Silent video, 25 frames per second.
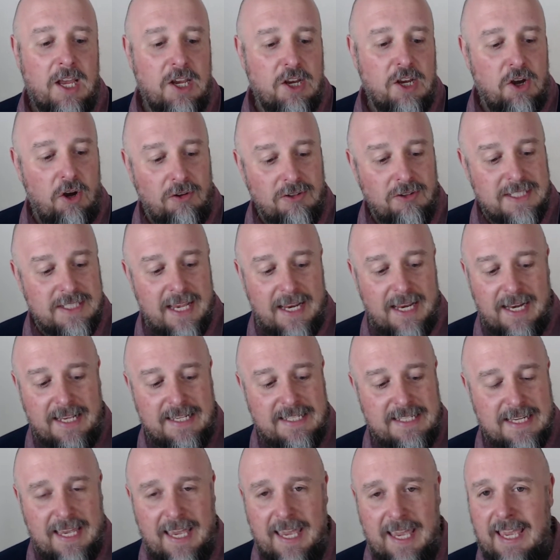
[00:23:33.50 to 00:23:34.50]
Content
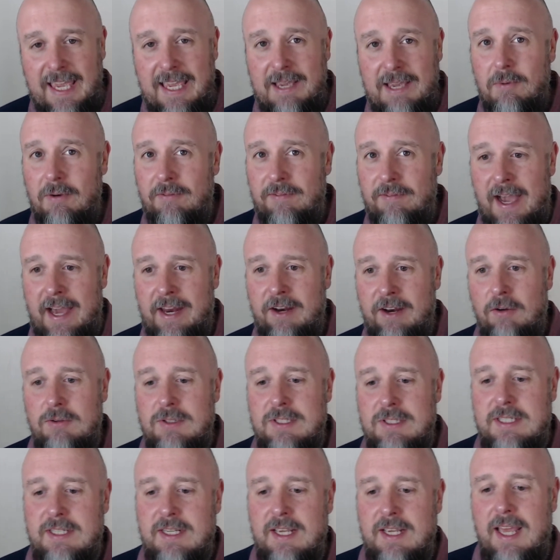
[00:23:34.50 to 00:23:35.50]
is key with
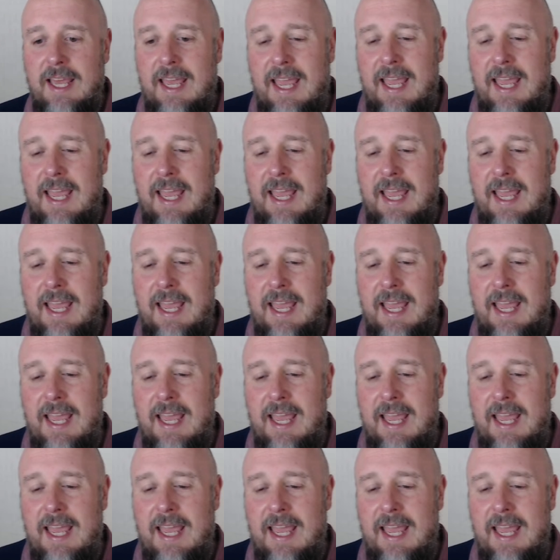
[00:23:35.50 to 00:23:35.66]
adults.